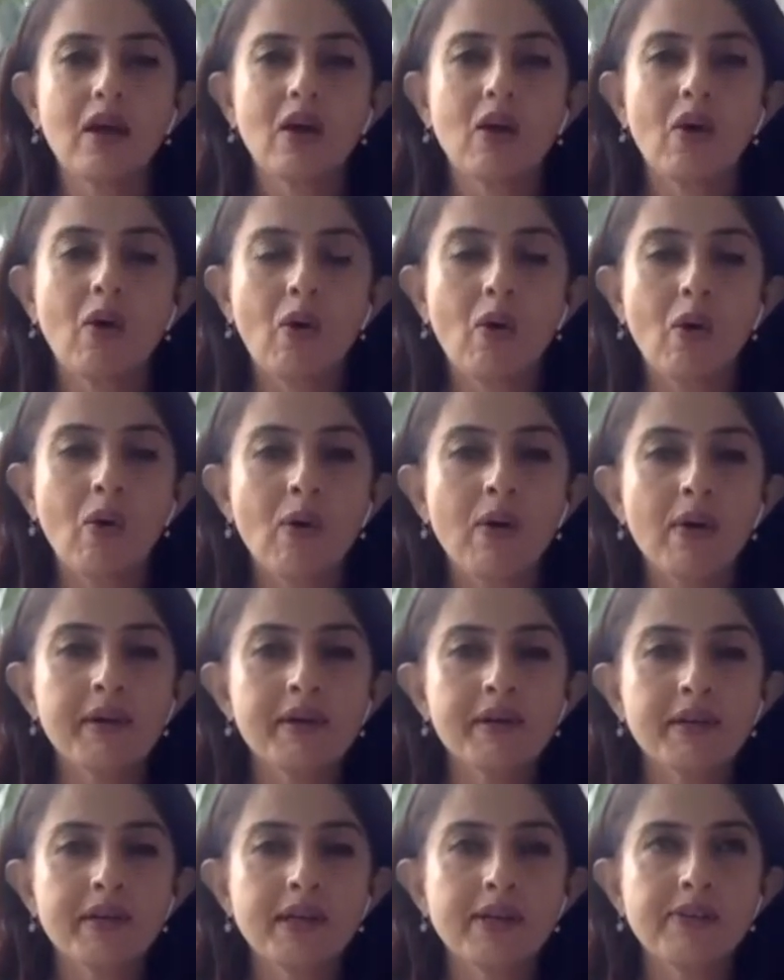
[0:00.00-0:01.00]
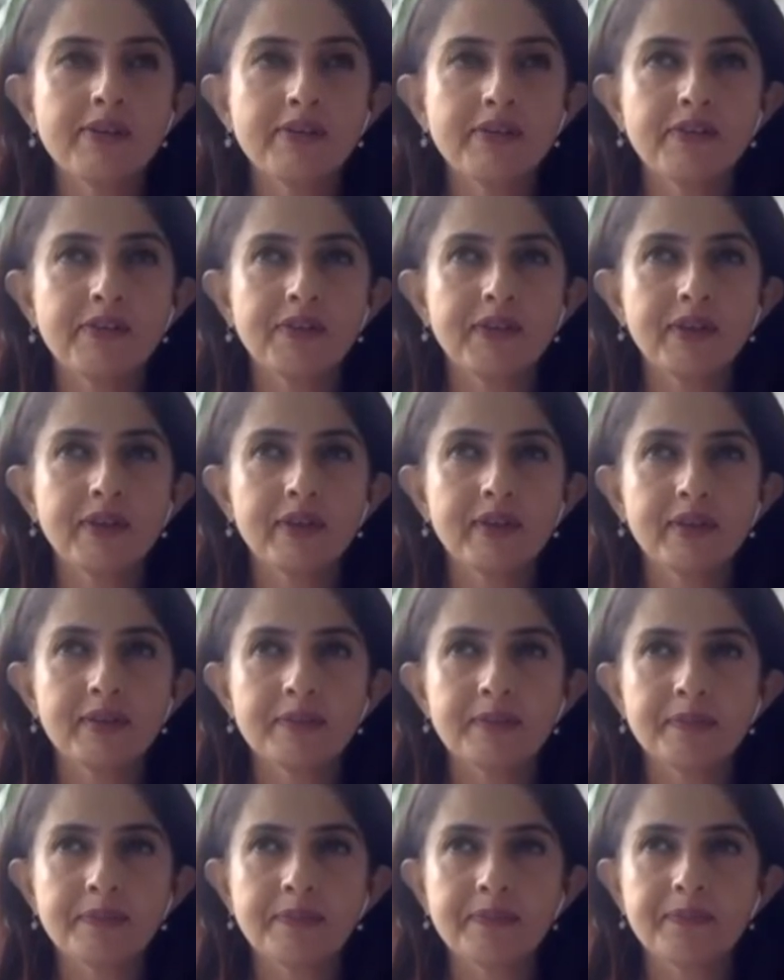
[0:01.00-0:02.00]
Or if
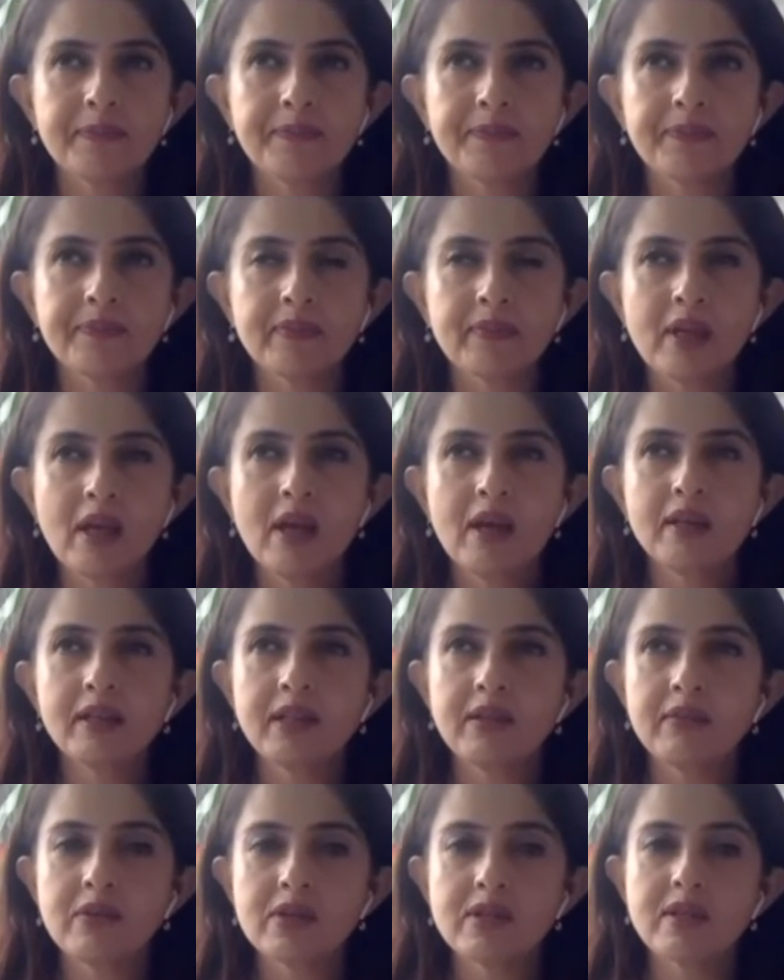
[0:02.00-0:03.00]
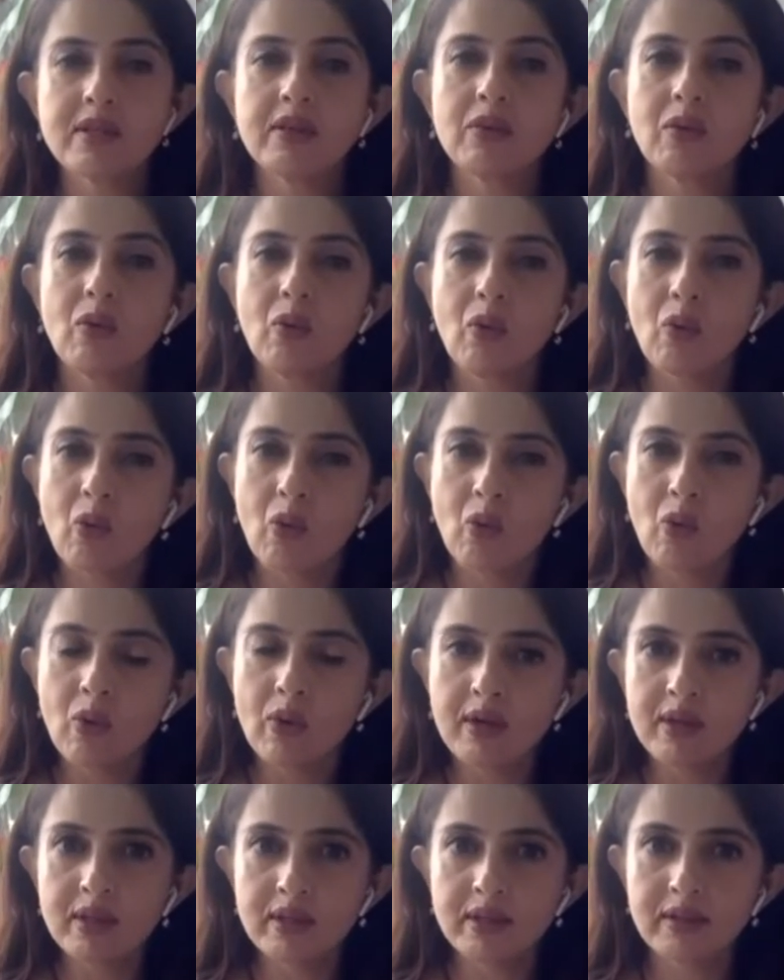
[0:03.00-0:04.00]
there was an
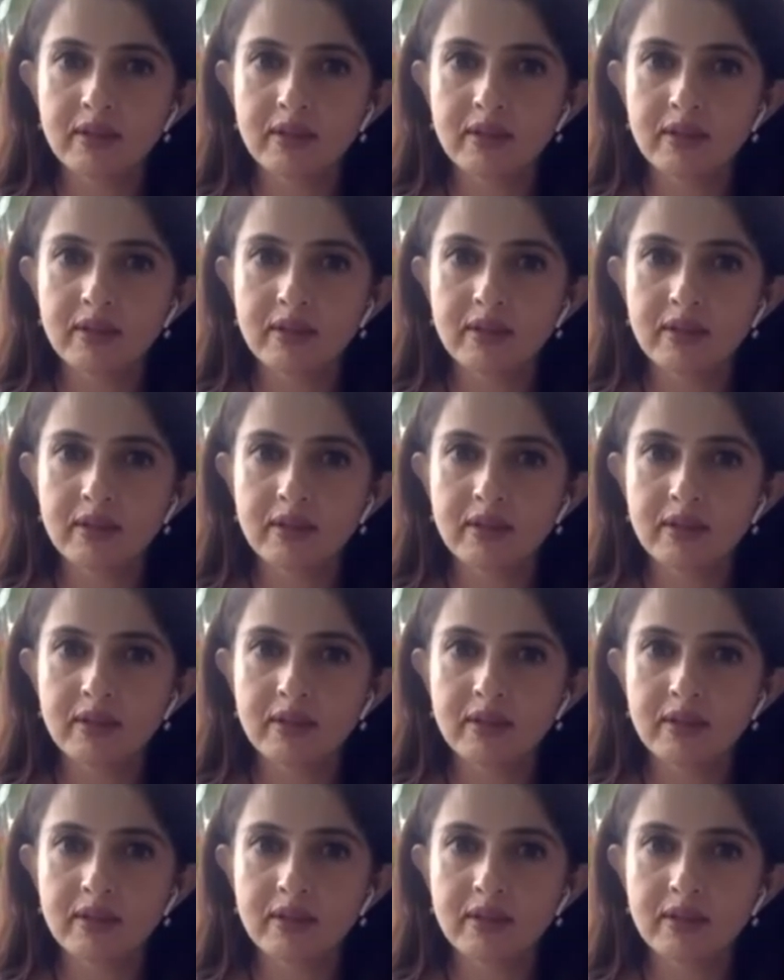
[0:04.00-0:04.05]
old